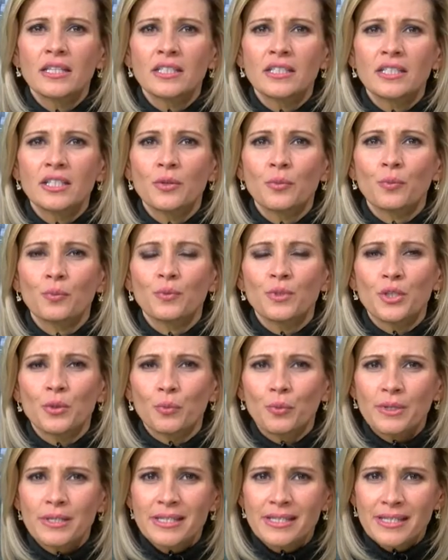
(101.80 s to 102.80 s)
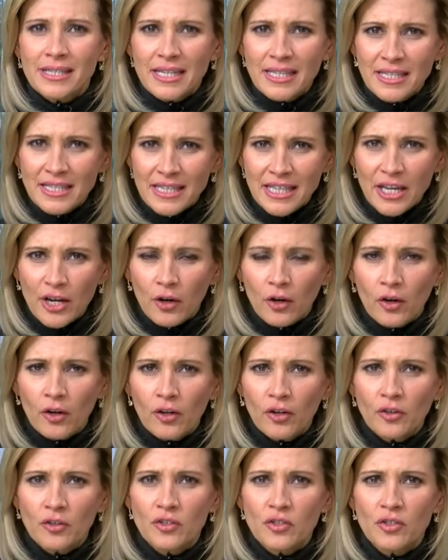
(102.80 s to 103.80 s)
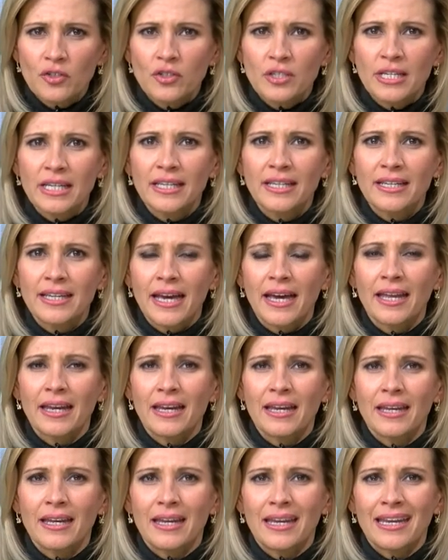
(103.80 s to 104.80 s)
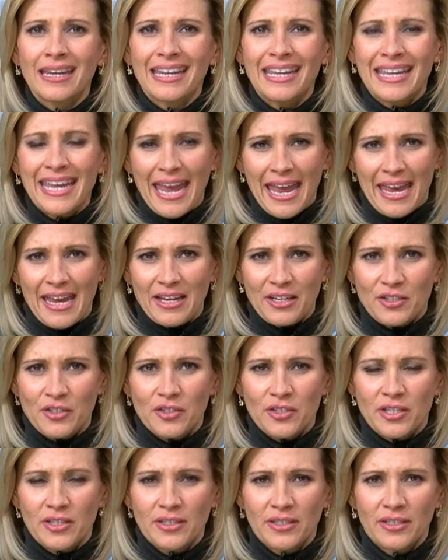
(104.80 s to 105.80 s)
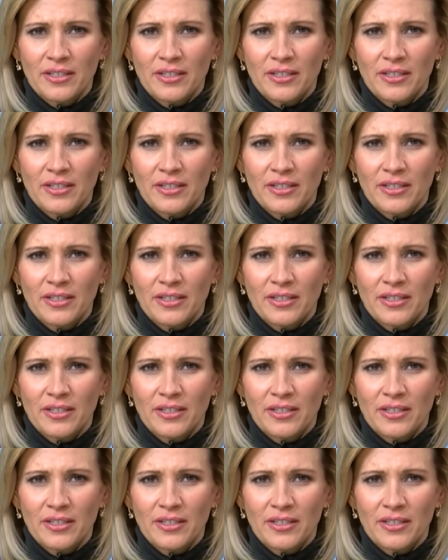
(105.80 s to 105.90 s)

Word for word: to, to resist the urge to get engaged?